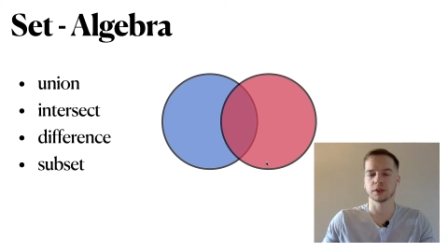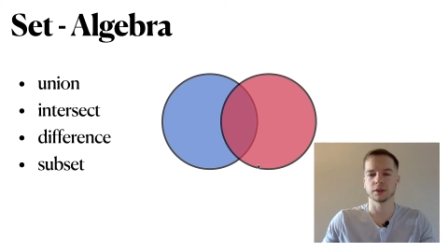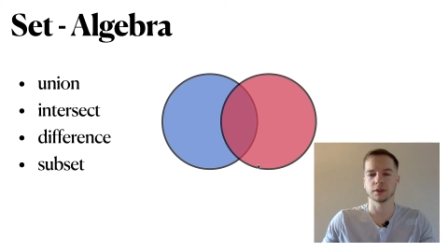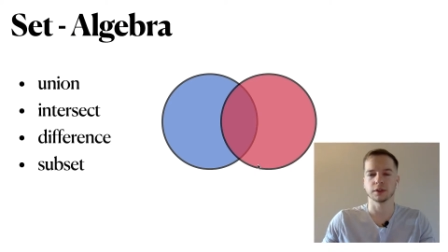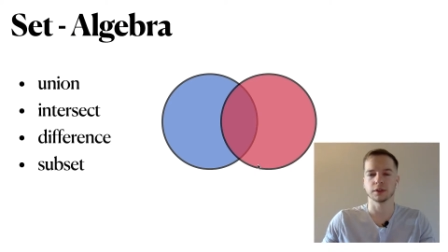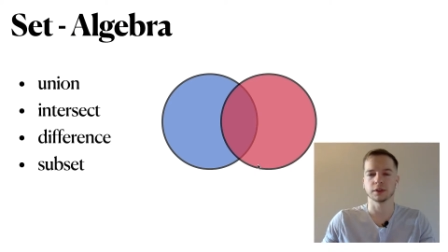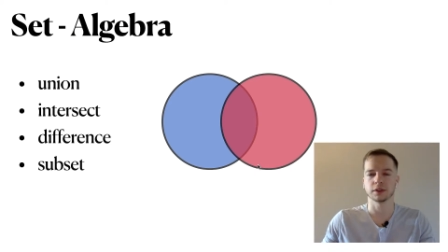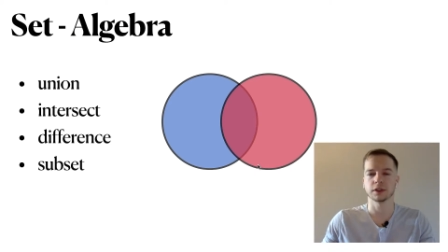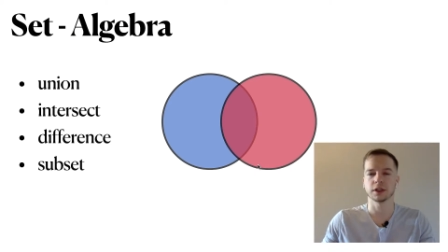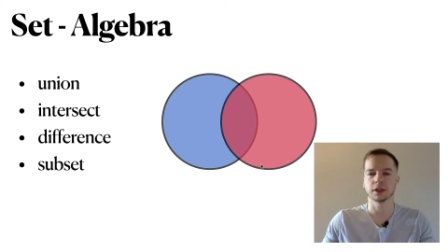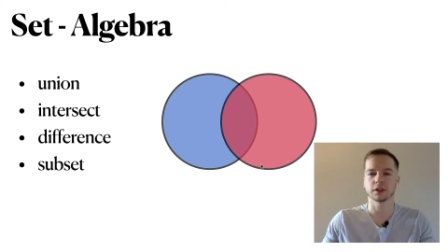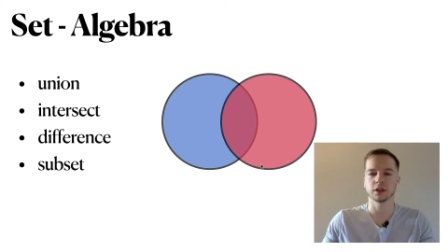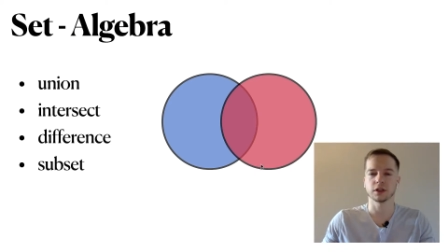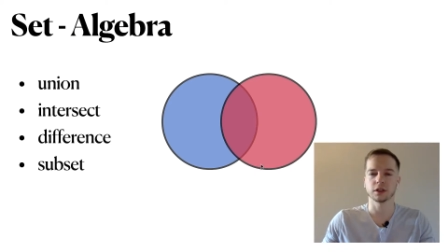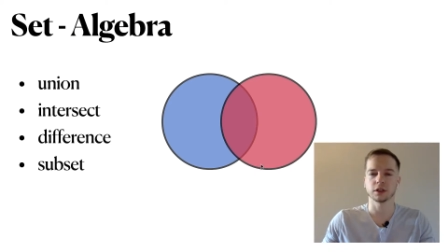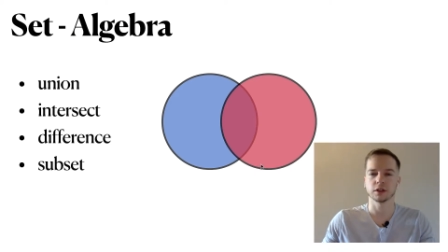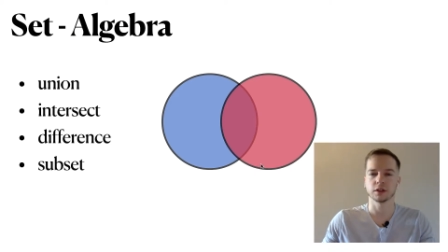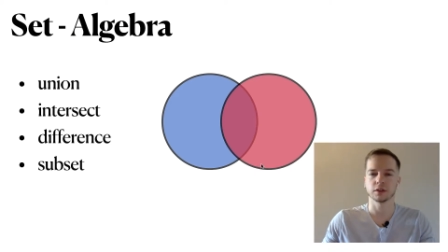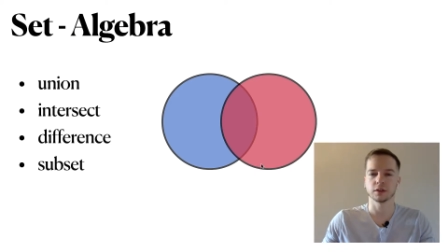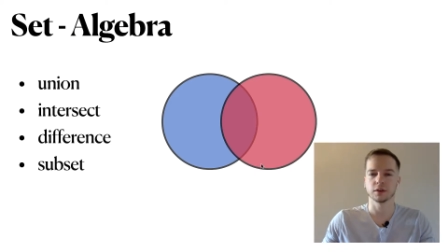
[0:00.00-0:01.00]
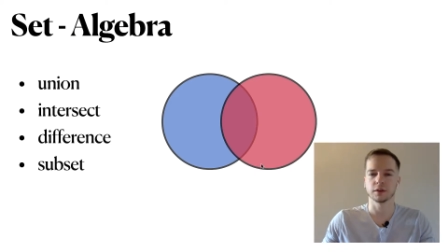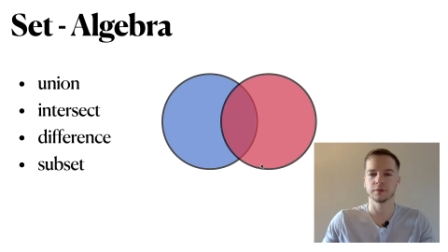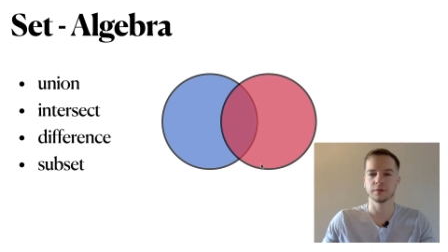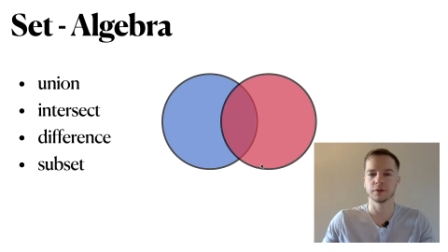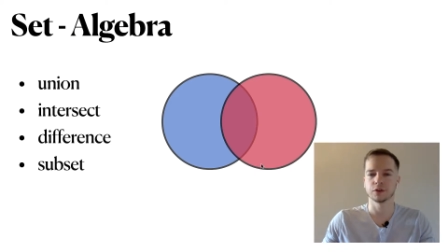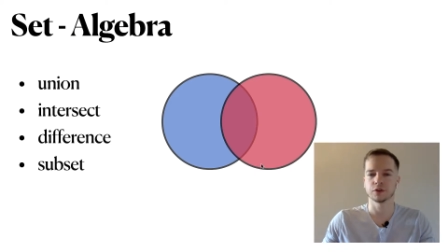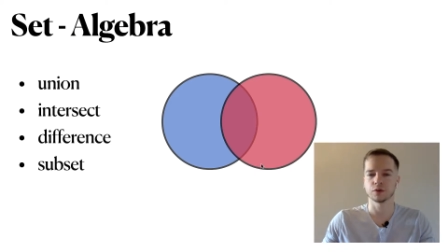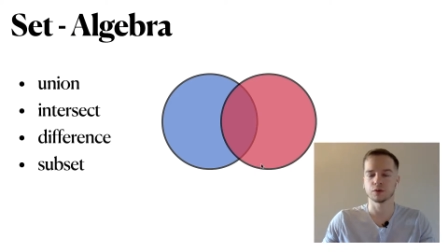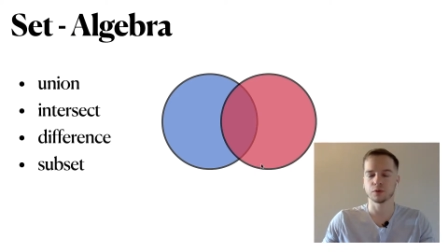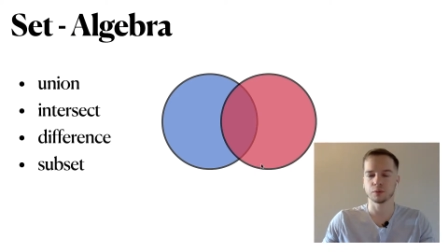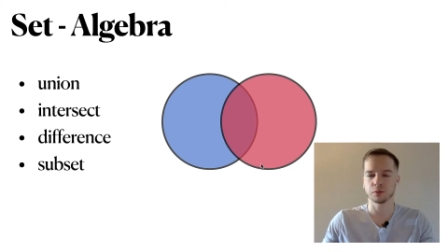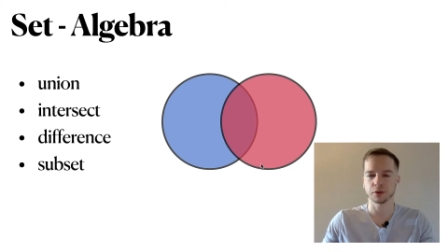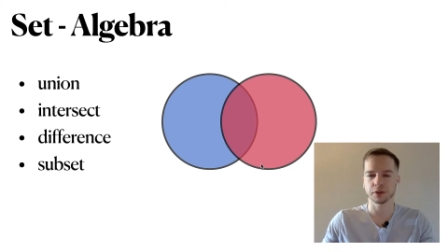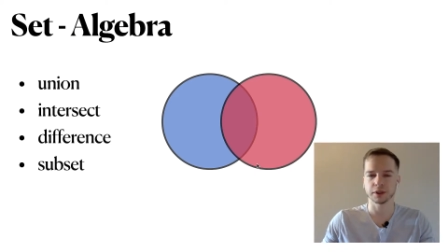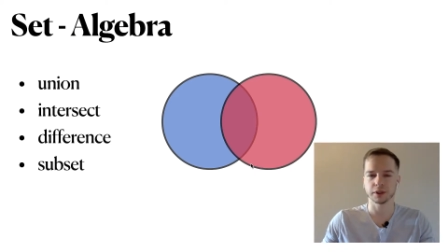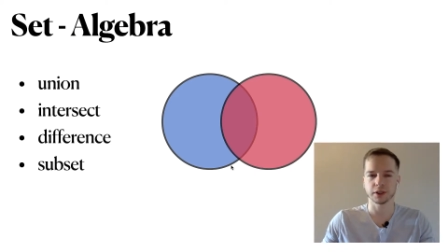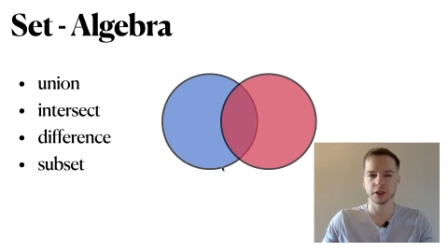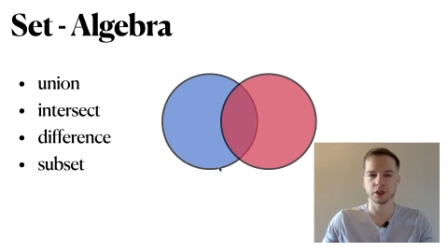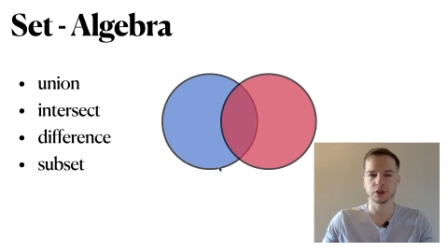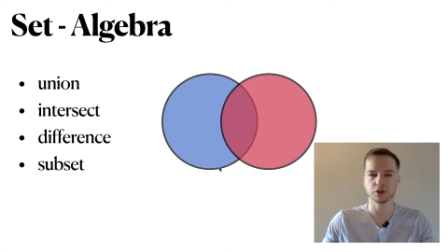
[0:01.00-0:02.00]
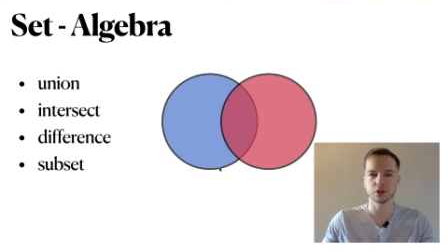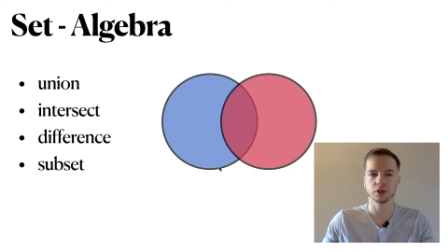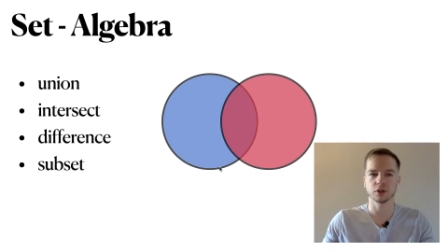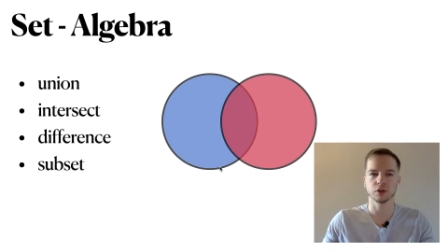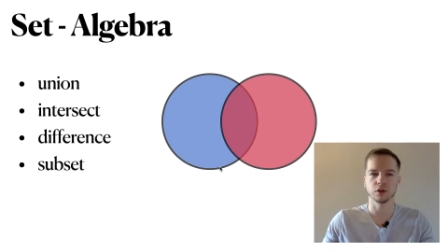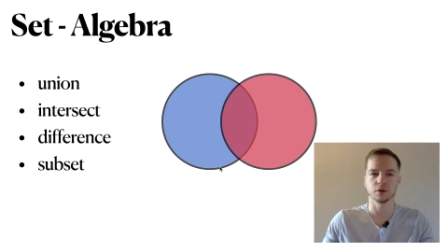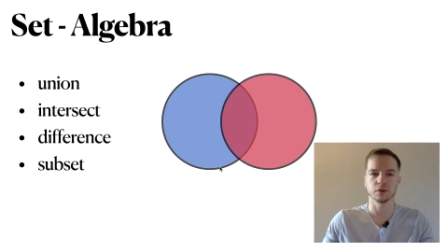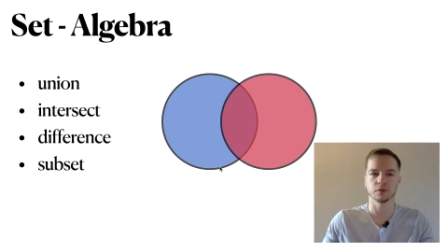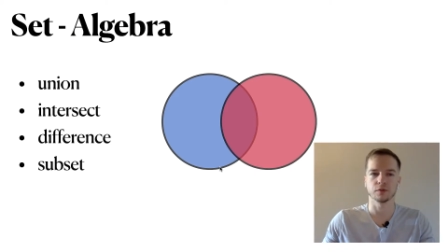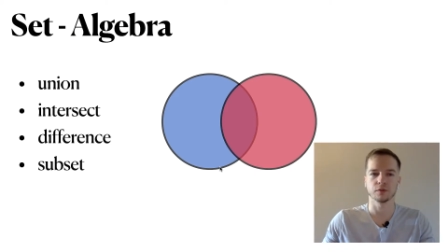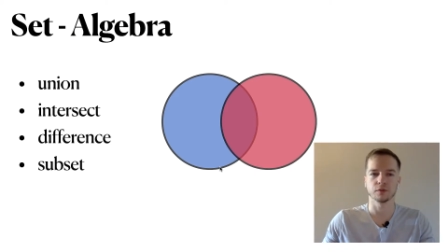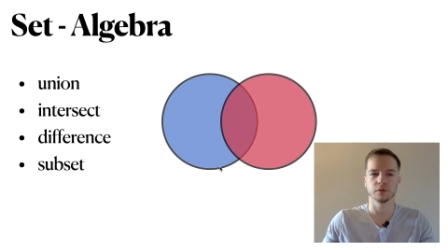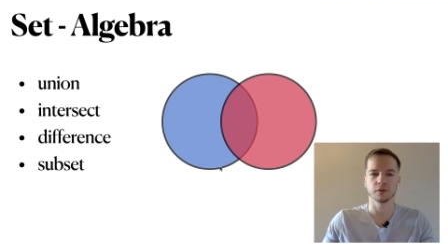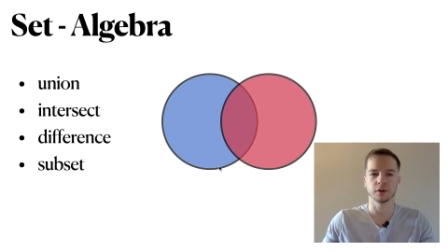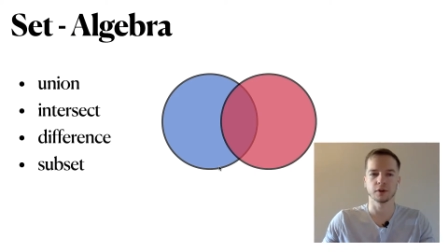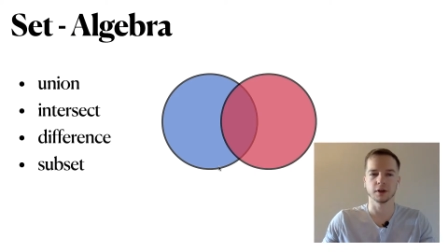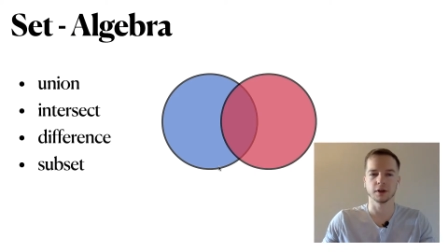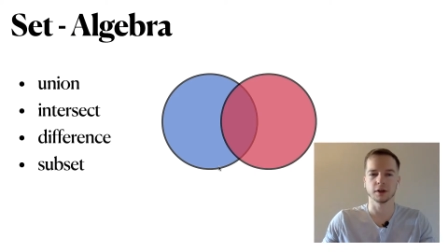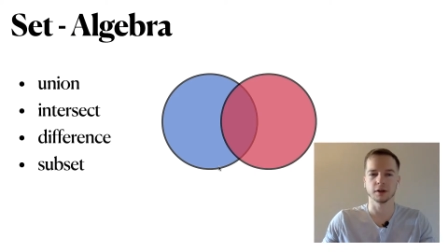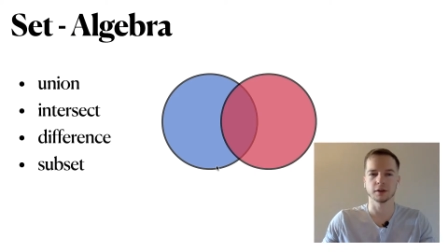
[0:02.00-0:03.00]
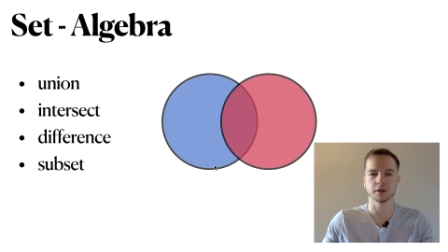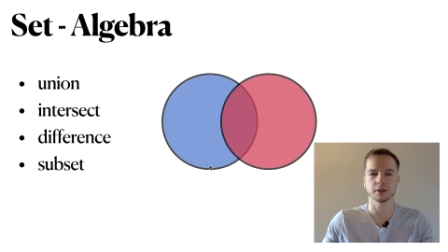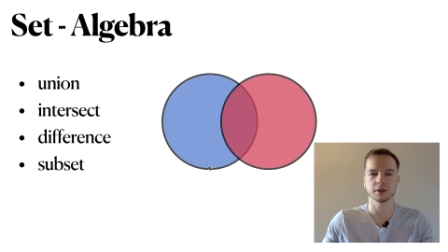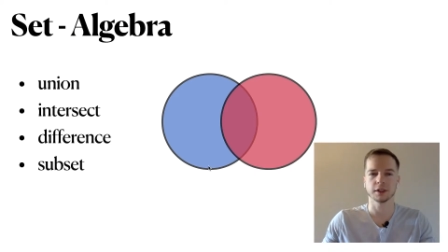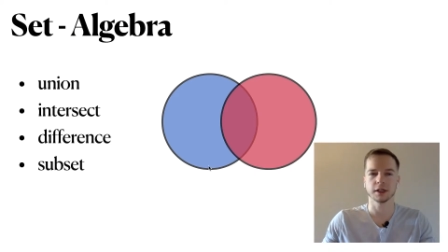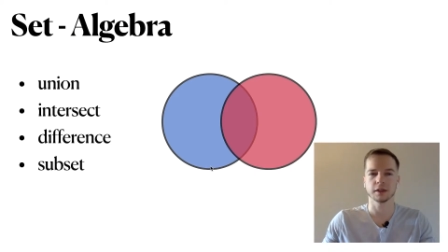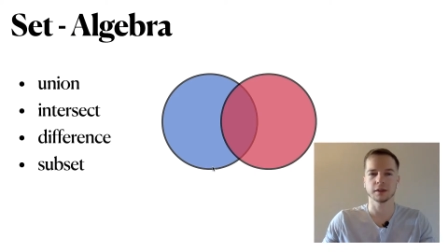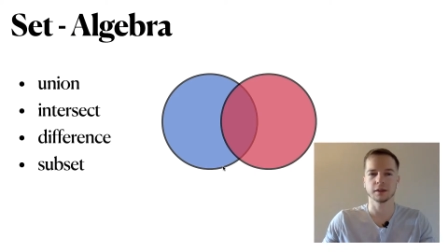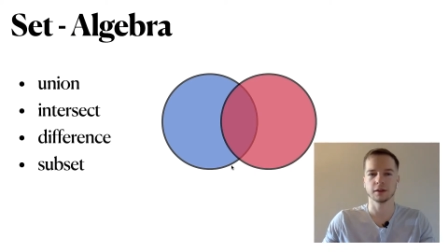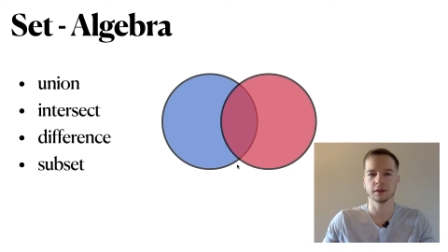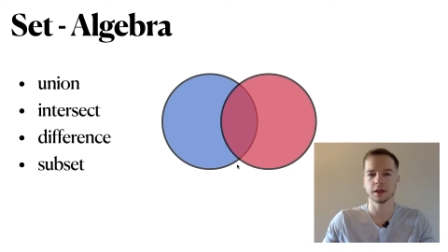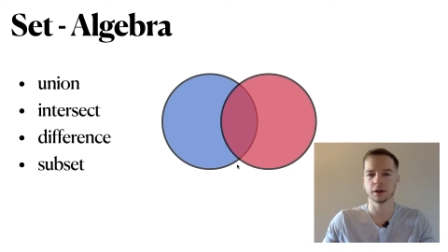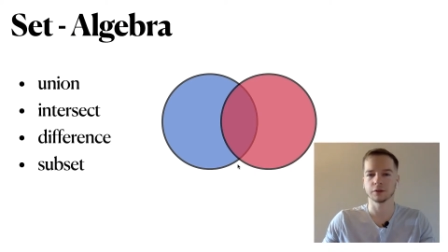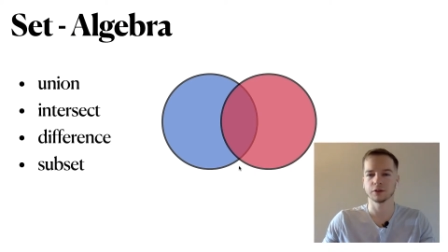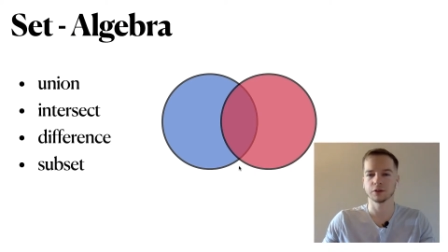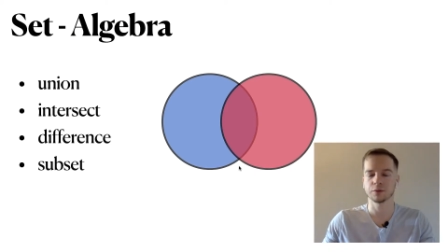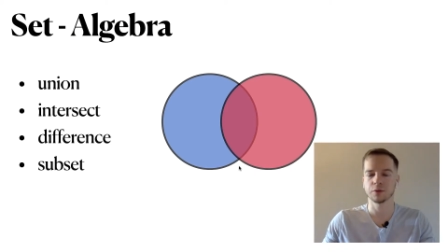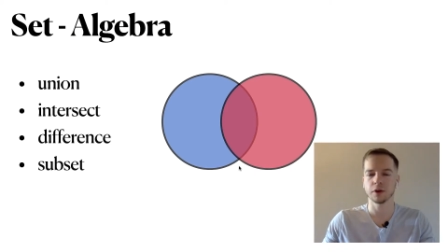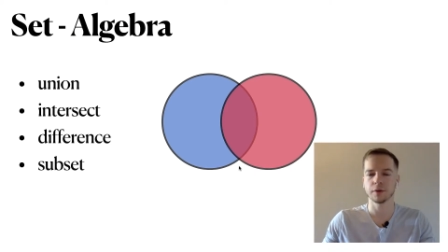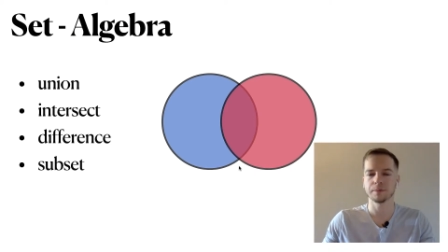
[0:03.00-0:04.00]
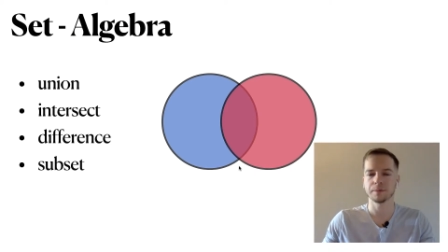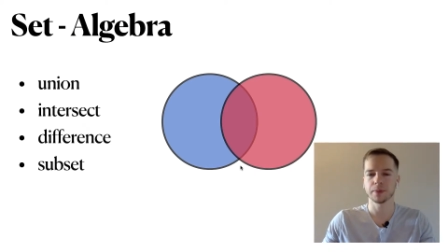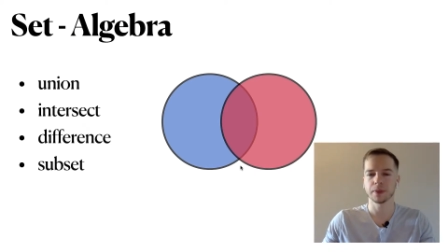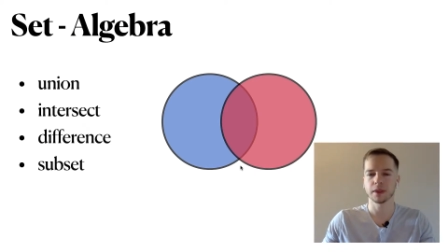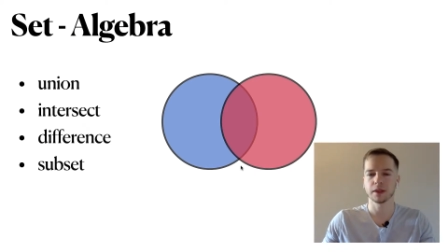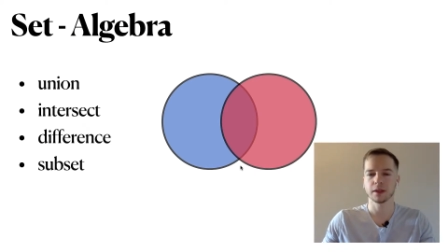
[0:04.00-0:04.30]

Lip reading: like standard visual representation of set algebra.